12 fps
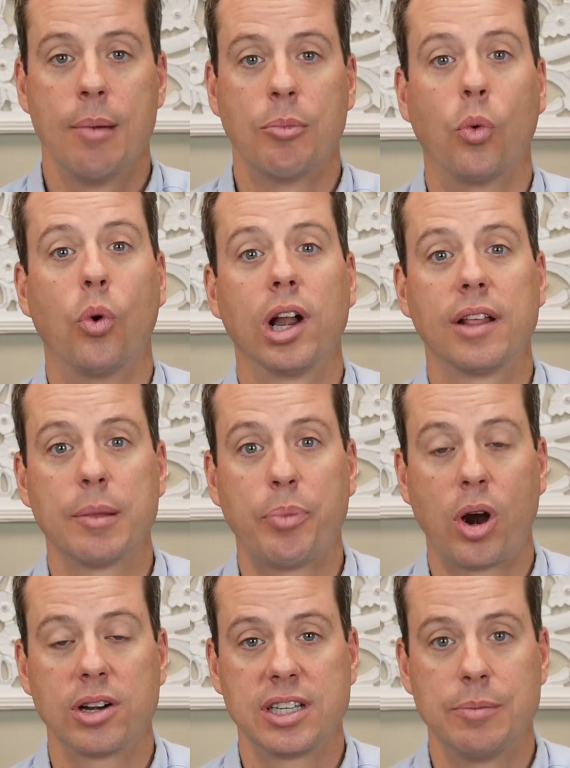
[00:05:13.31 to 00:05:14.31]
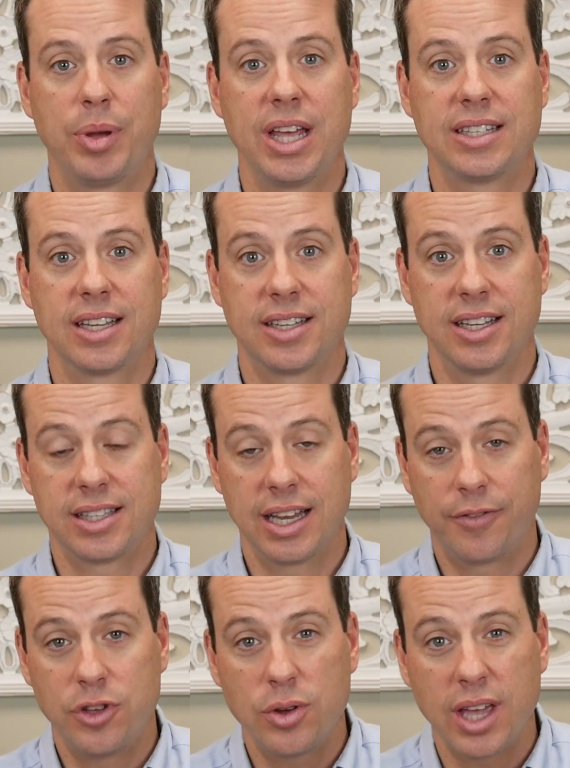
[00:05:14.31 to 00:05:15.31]
But one of the parts and pieces is that
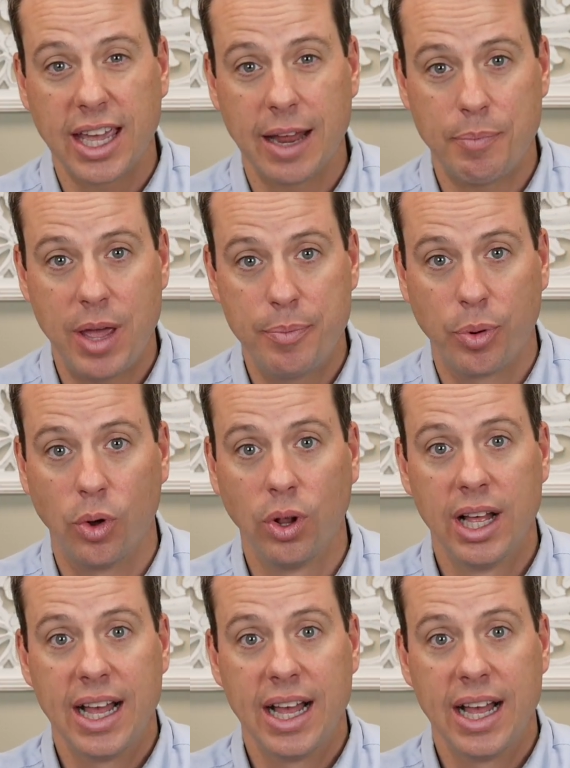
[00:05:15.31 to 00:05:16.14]
if you can get people